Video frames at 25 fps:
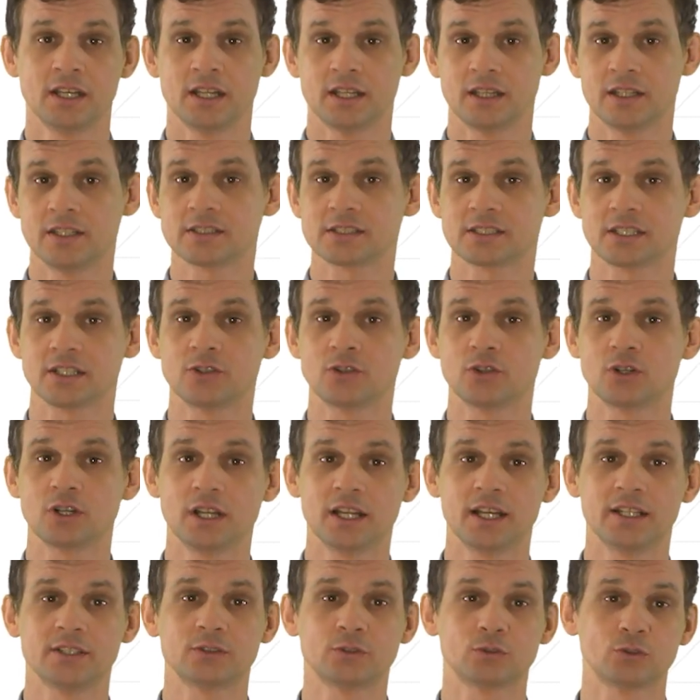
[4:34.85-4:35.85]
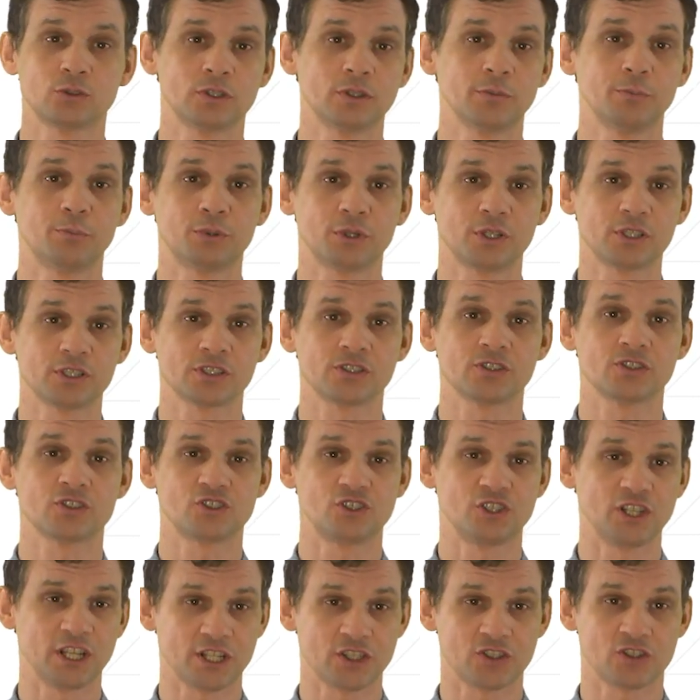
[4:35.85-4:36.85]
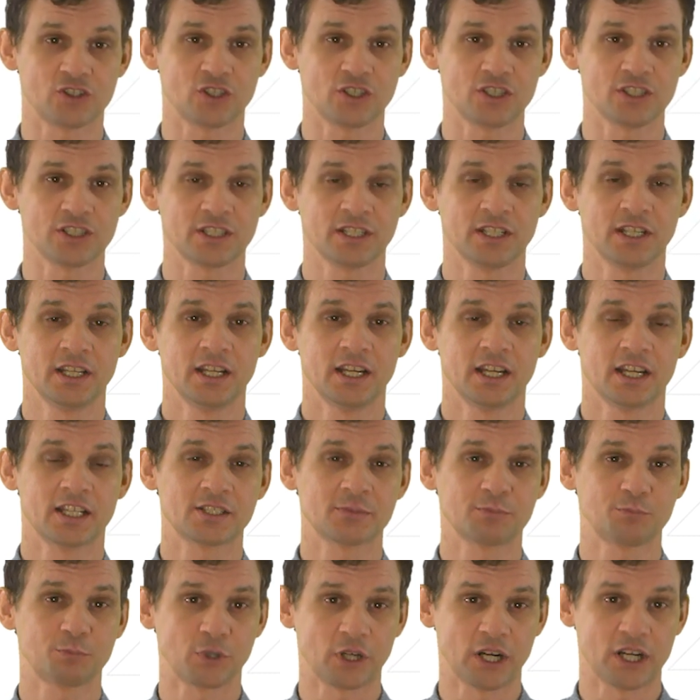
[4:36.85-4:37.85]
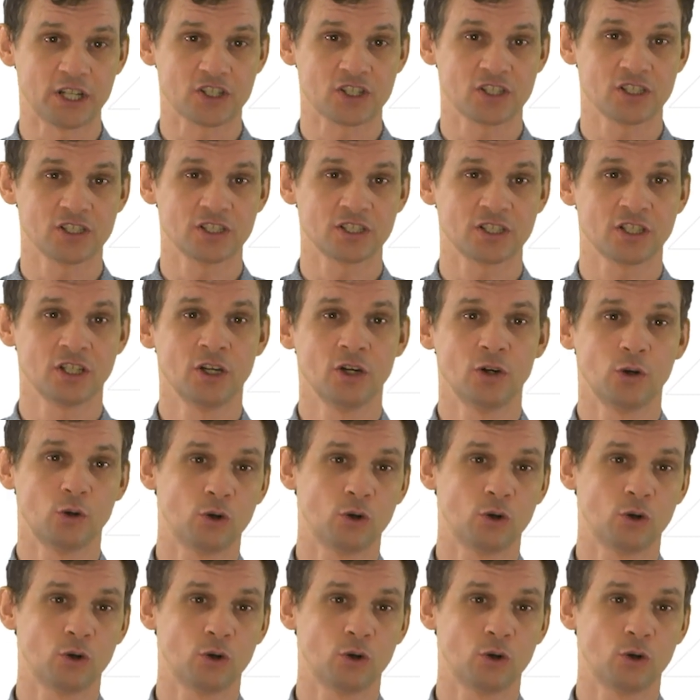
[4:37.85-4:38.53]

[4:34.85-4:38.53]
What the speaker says: this can relate to the person's gestures, expressions,